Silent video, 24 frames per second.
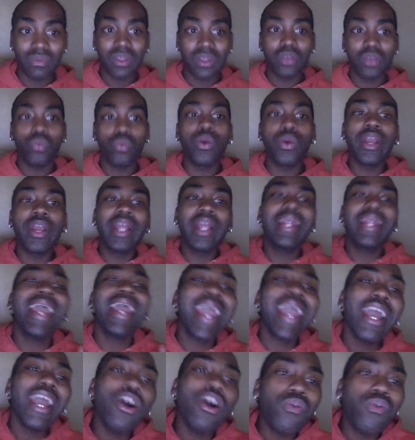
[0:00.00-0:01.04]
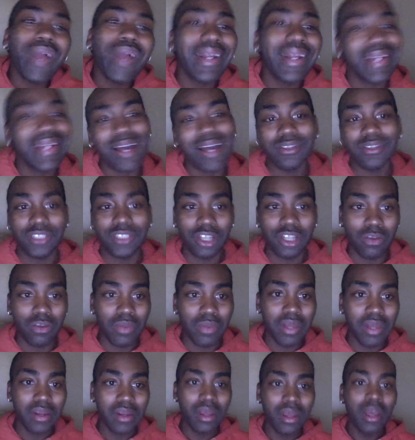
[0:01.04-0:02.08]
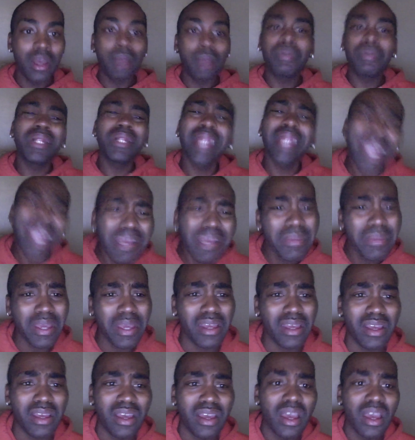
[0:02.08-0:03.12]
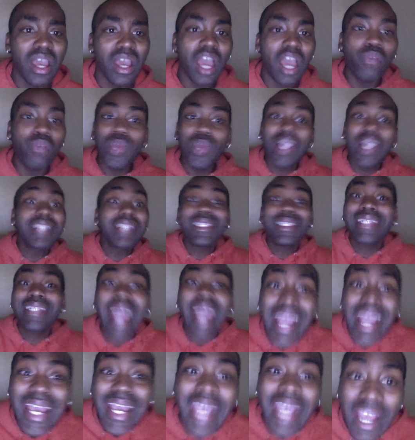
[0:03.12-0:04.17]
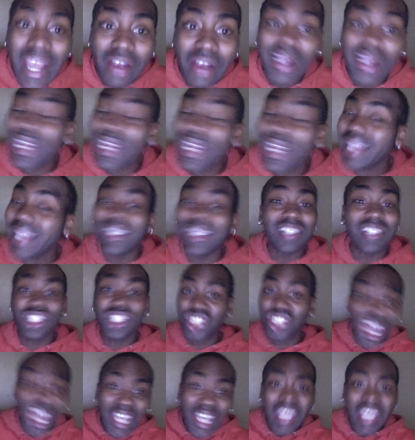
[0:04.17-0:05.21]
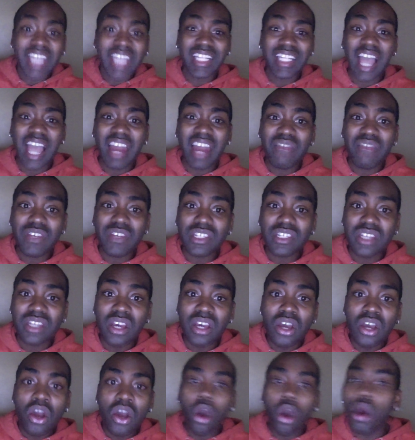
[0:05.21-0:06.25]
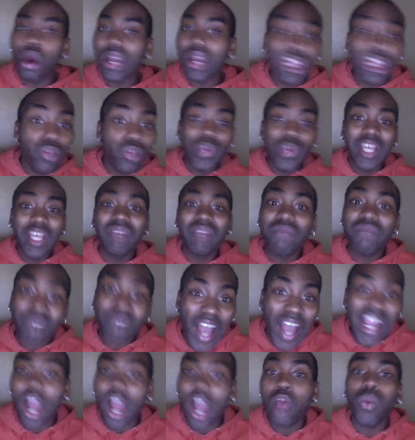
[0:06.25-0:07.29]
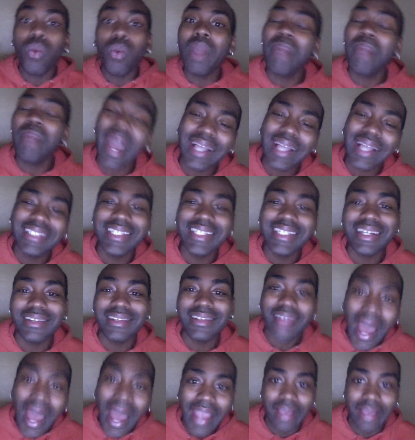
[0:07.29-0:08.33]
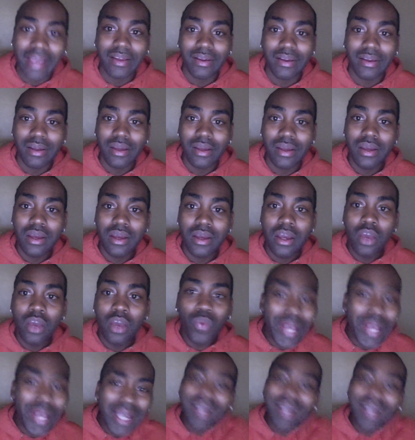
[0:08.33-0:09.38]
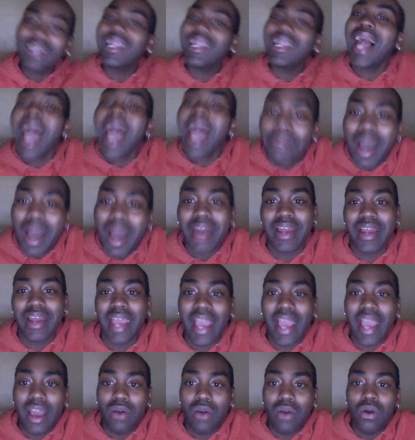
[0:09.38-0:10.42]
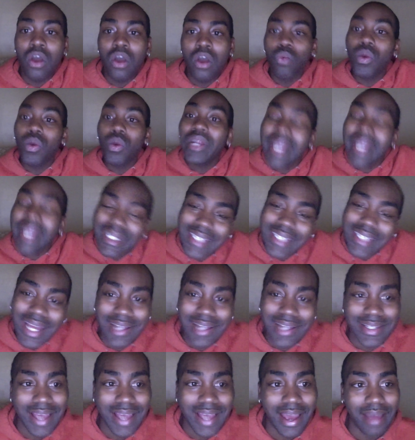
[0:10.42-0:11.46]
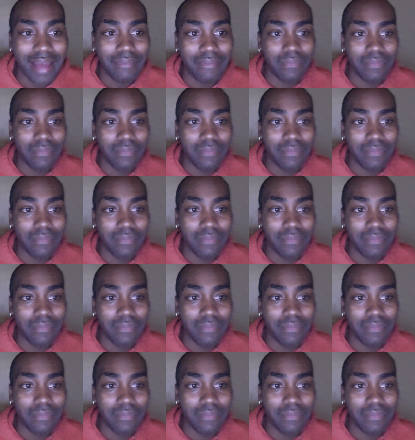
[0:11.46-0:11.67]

We're in hell right now, gentlemen. Believe me. And we can stay here and get the shit kicked out of us, or either we can fight our way back into the light. We can climb out of hell, one inch at a time.